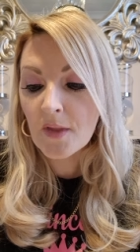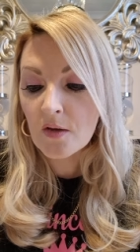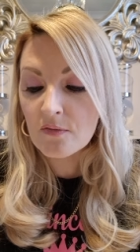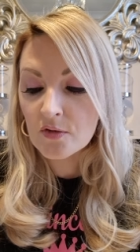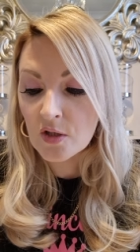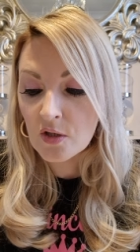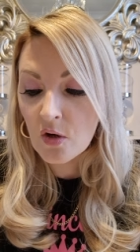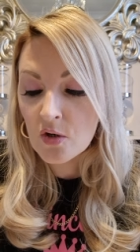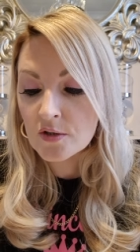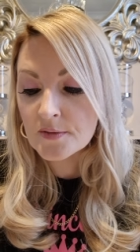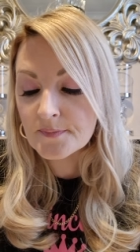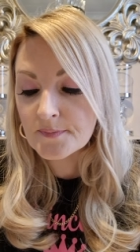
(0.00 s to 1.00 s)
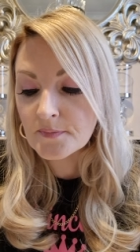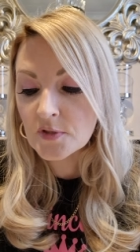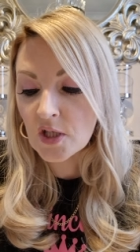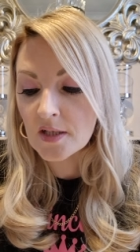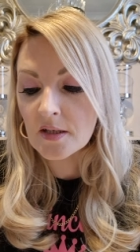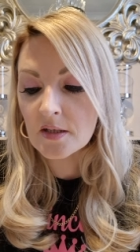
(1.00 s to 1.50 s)
For the Lord
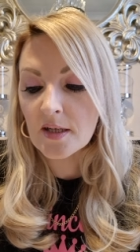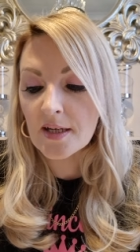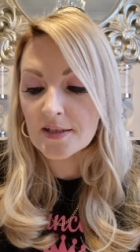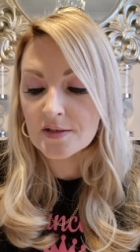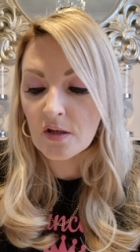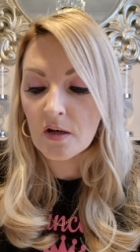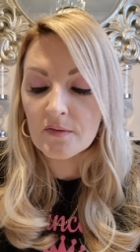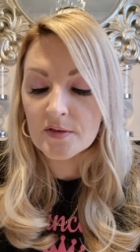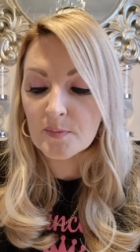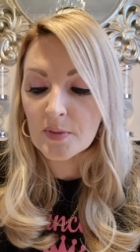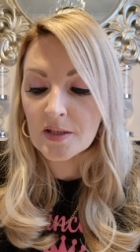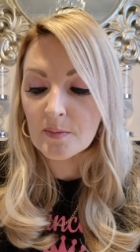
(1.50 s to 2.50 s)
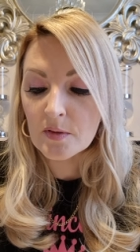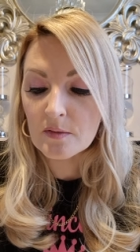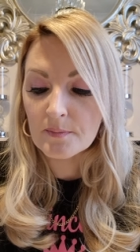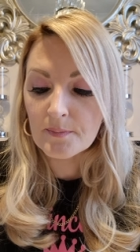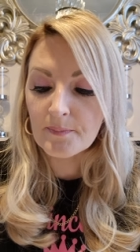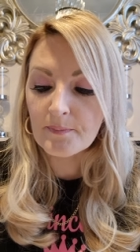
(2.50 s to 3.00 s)
shall not cast off his people,
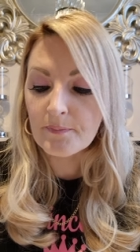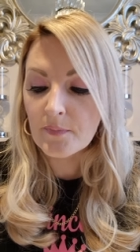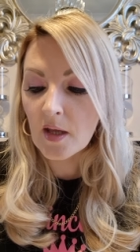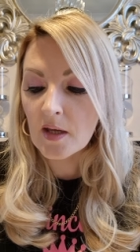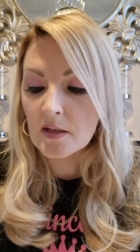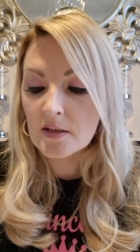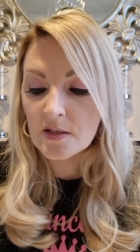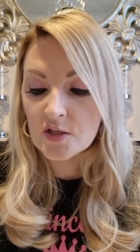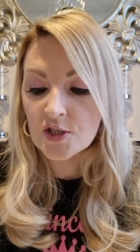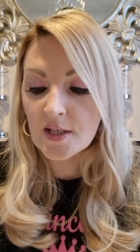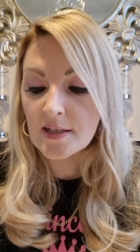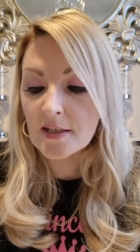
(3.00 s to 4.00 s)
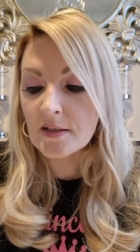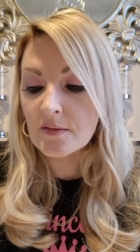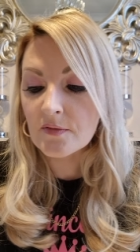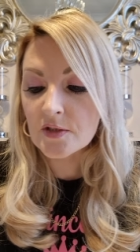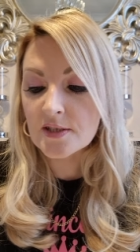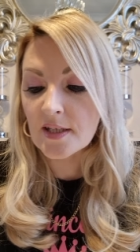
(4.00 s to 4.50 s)
neither shall he
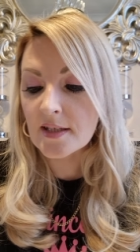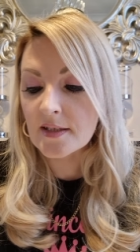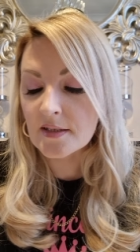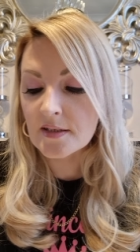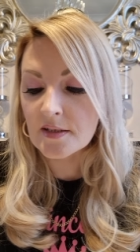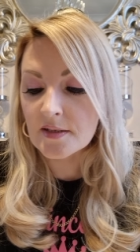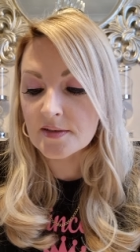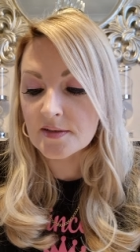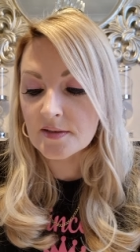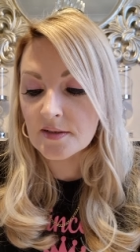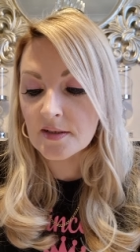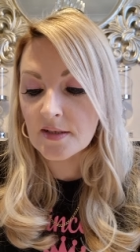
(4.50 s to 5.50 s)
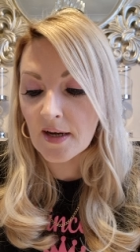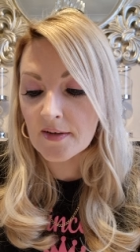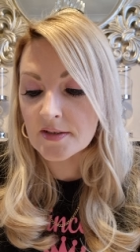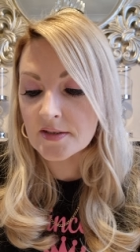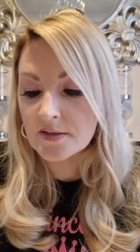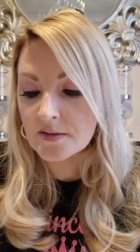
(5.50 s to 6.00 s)
forsake his
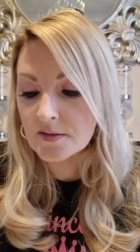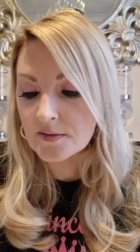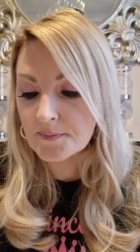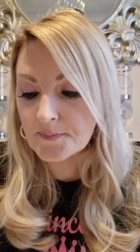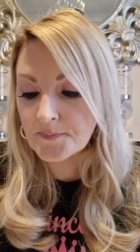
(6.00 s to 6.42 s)
inheritance.